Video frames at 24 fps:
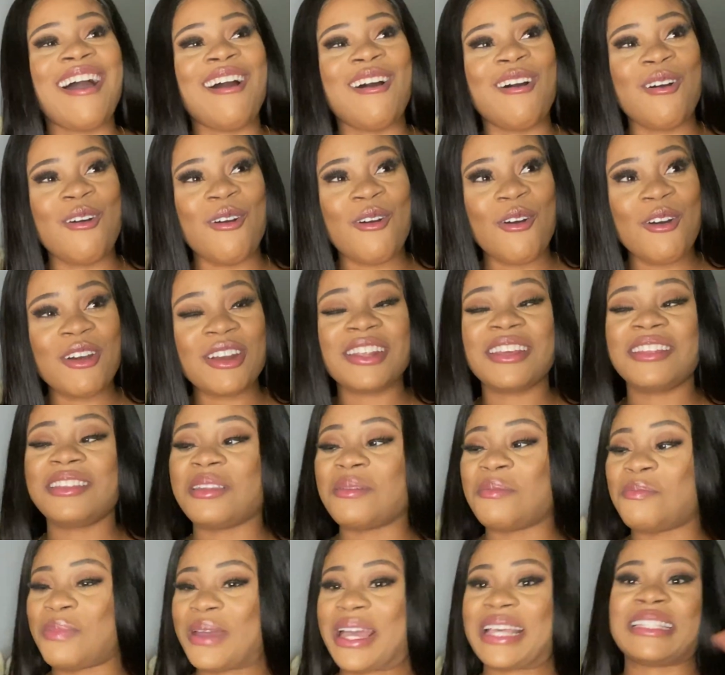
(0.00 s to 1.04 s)
order the
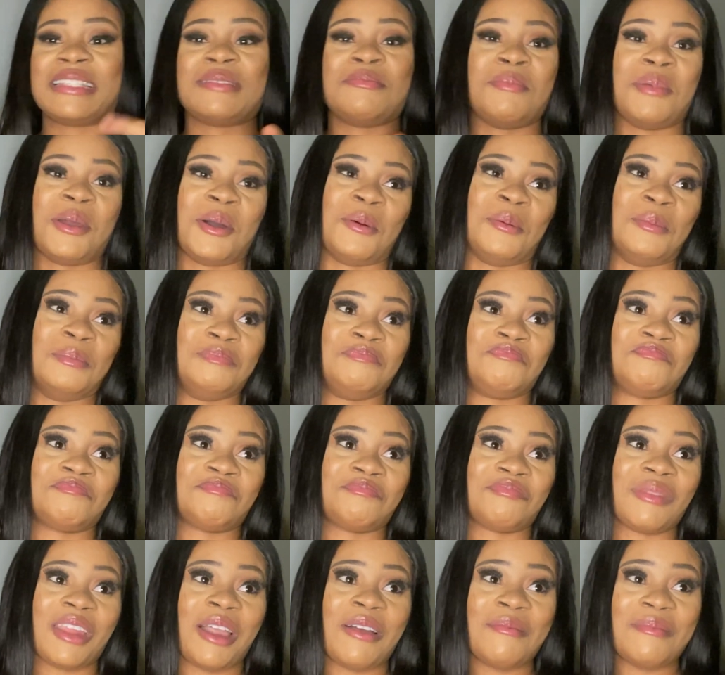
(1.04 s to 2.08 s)
best meal
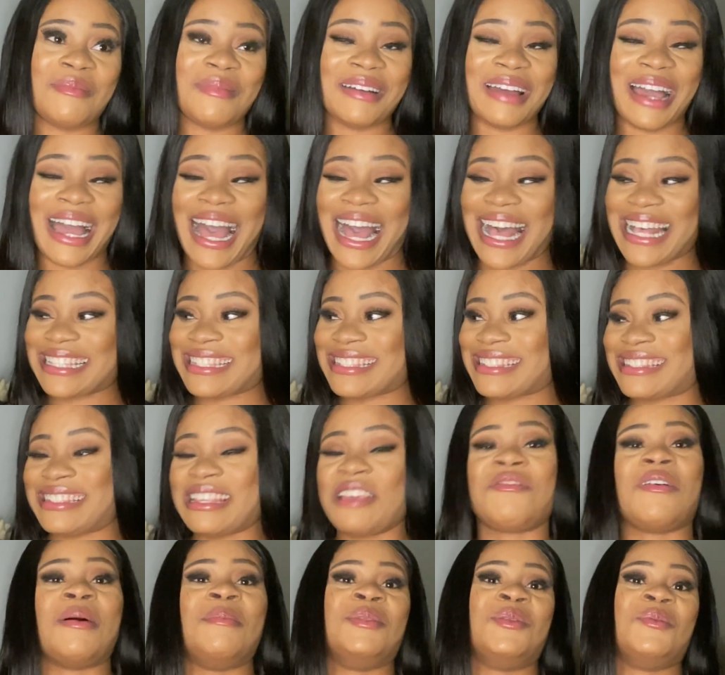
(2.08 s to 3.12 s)
as
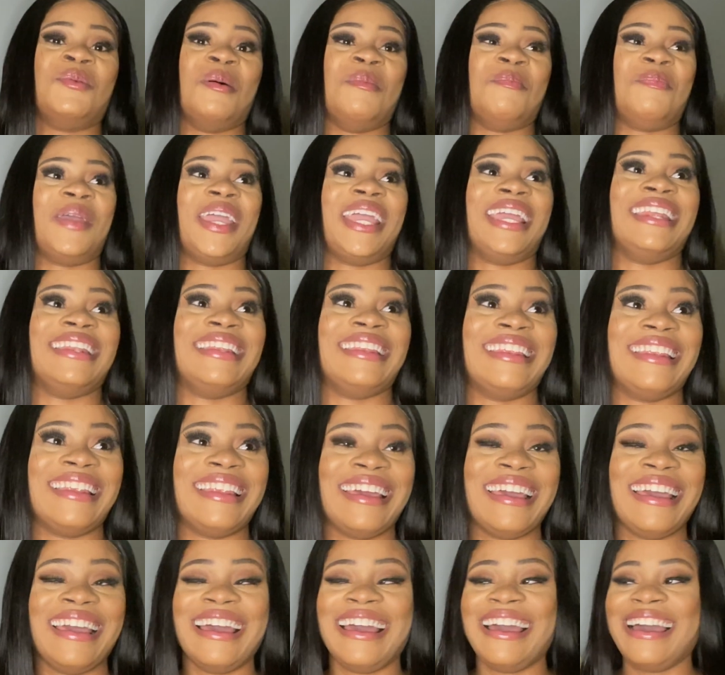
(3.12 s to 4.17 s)
if I'm the one paying.
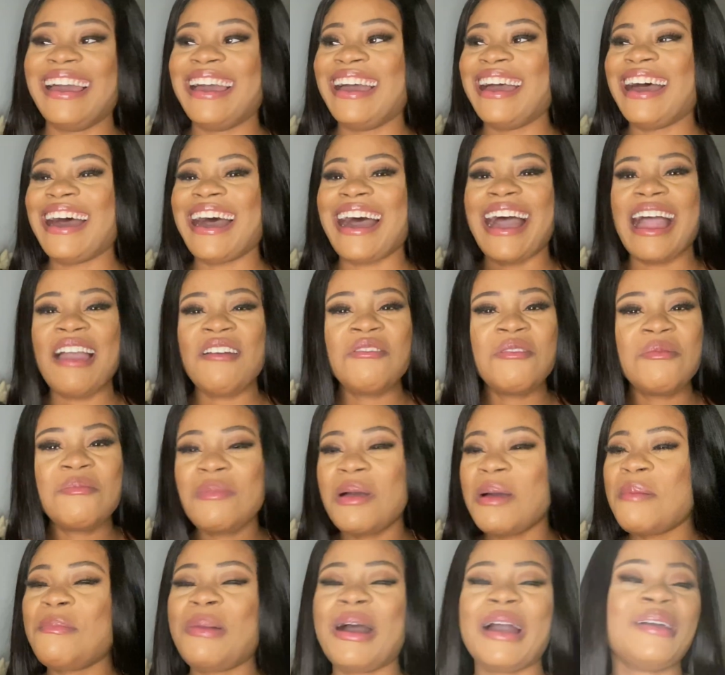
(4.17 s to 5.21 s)
I
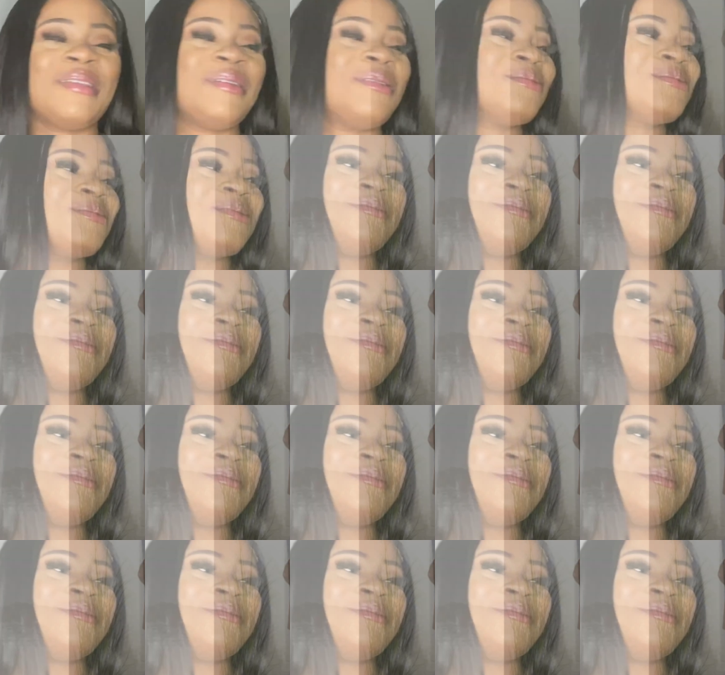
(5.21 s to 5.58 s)
remember going to